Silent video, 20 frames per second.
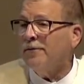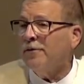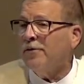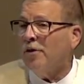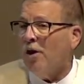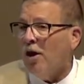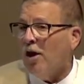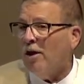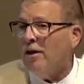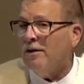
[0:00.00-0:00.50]

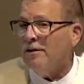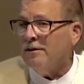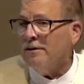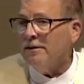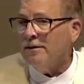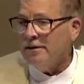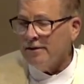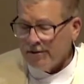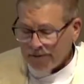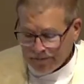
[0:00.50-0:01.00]
for all
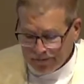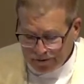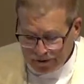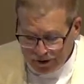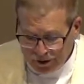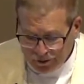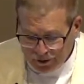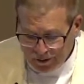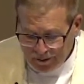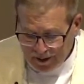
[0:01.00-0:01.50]
for
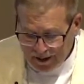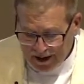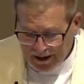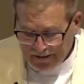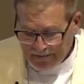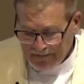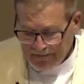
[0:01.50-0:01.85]
you and me.